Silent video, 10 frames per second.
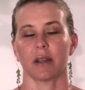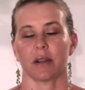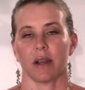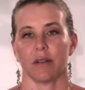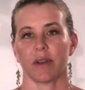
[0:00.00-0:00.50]

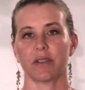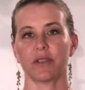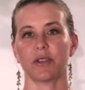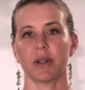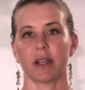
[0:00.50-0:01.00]
kind of as you're
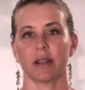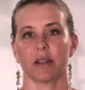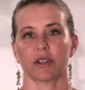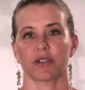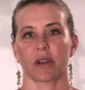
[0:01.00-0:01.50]
doing it, you
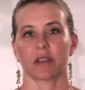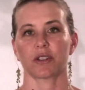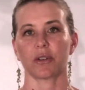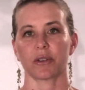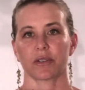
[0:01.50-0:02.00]
know, shrug the
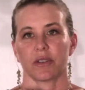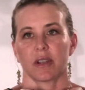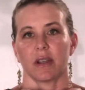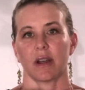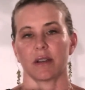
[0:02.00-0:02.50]
shoulders so you
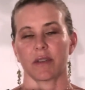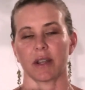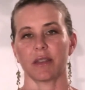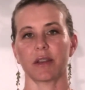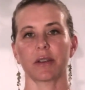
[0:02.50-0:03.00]
can kind of get
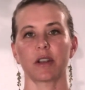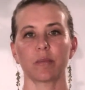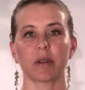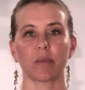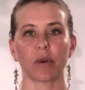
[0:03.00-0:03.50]
in there a little
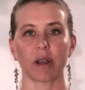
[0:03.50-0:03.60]
bit more,